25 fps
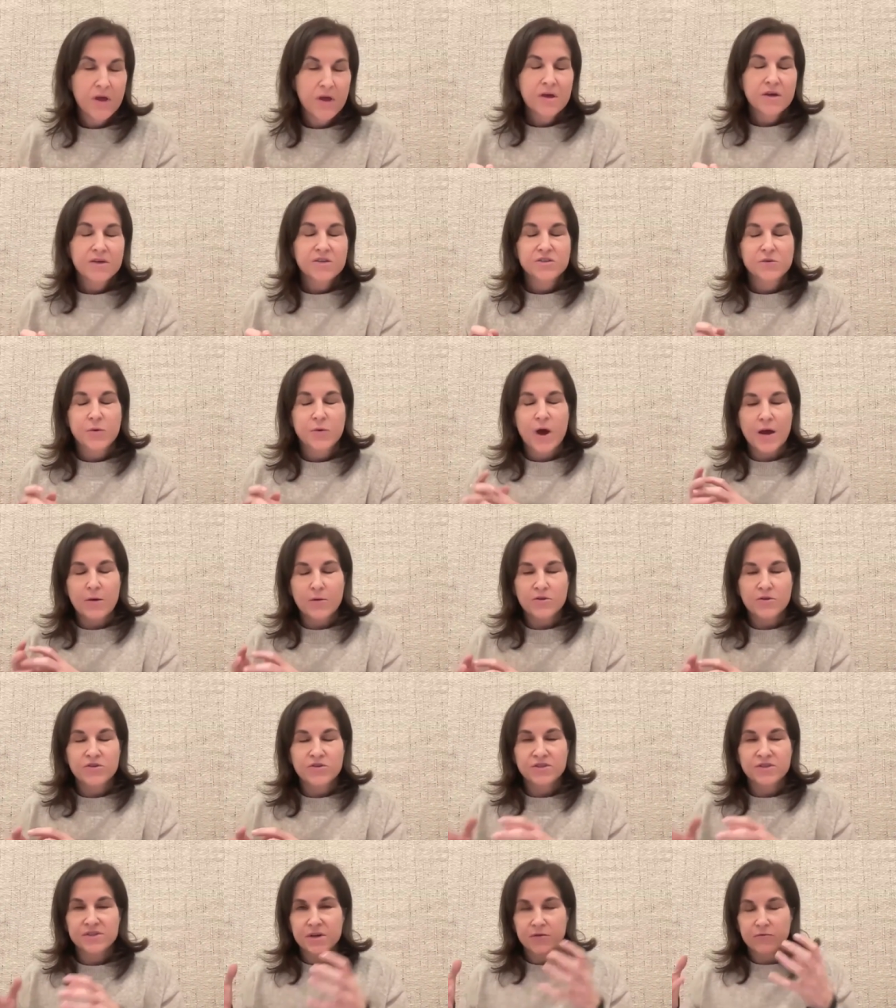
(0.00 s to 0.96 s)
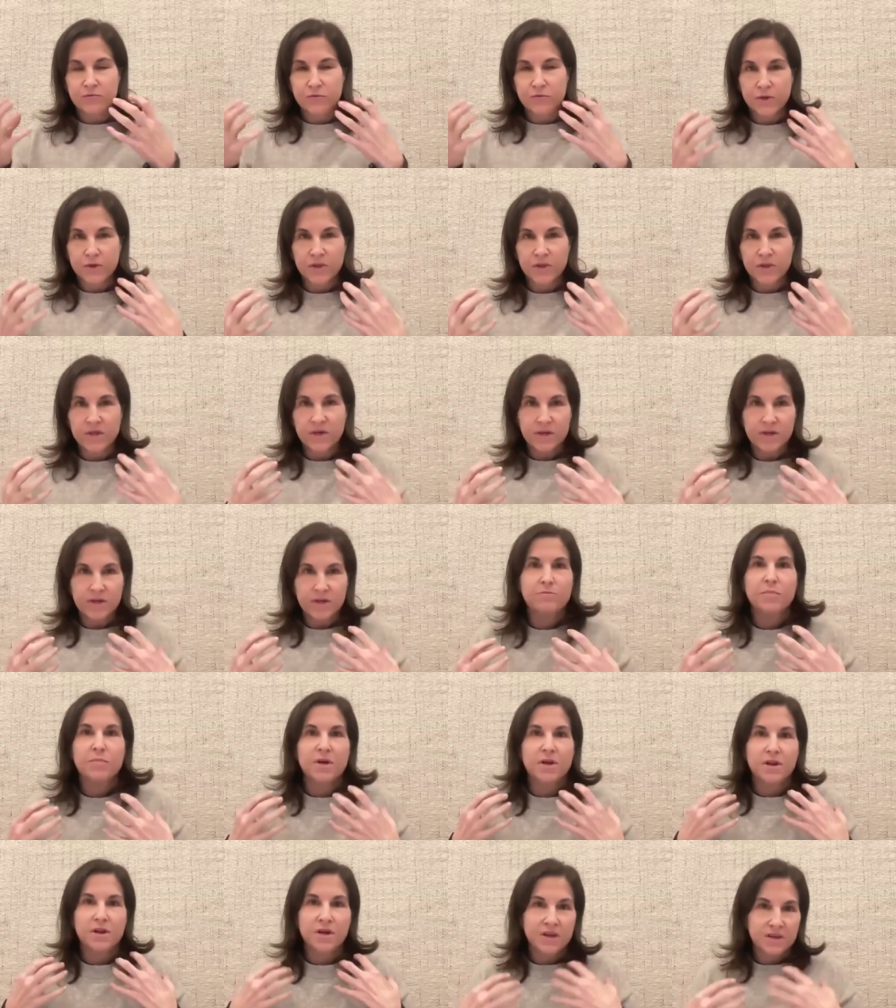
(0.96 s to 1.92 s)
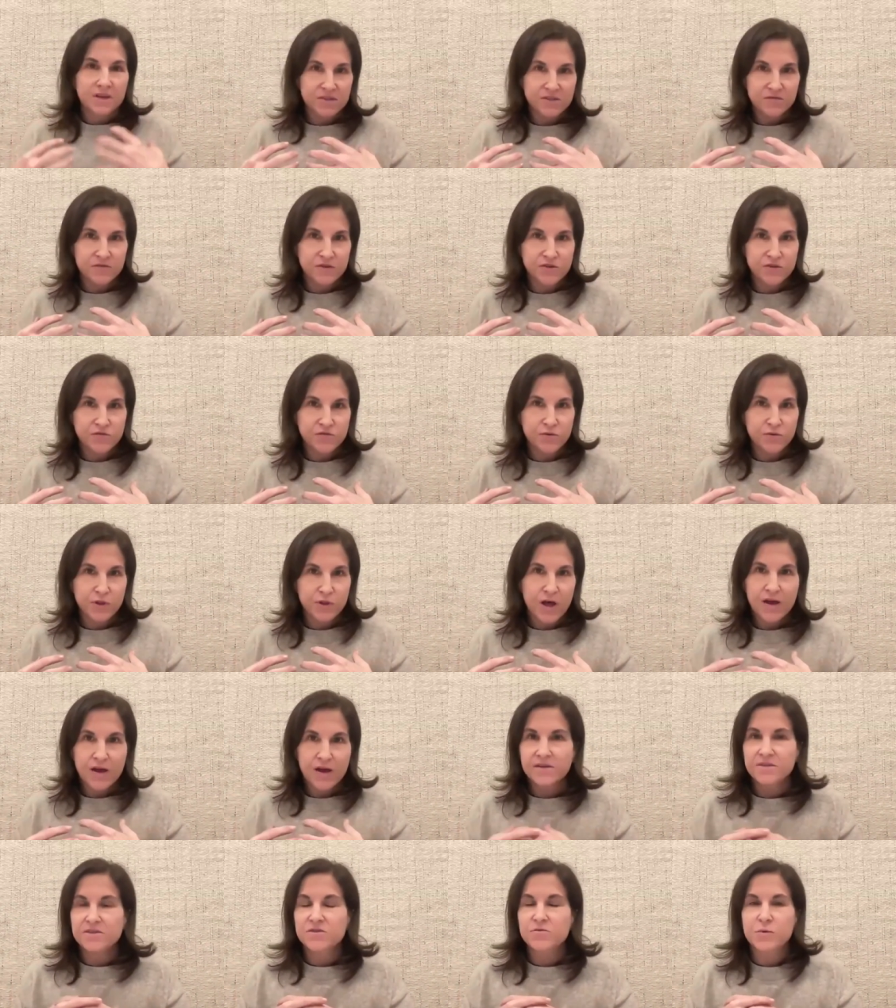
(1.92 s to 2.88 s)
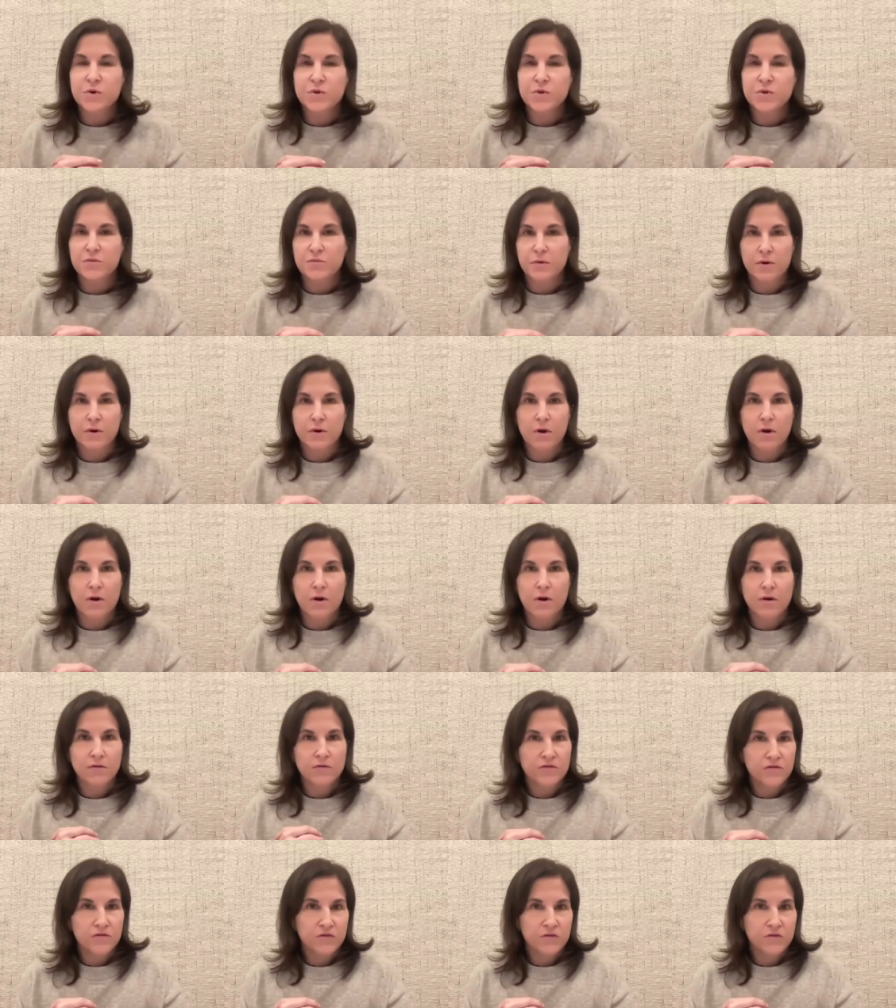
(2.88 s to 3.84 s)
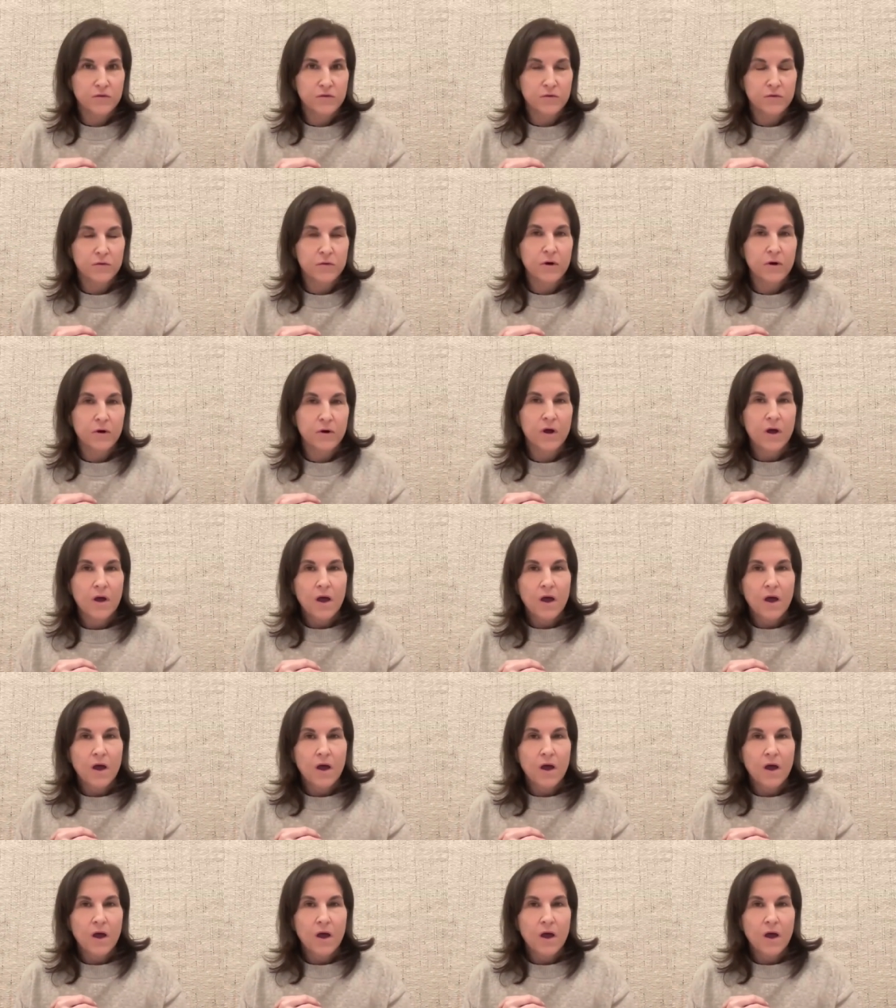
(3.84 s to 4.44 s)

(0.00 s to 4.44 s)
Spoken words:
So I would just say really keep it individualized with regard to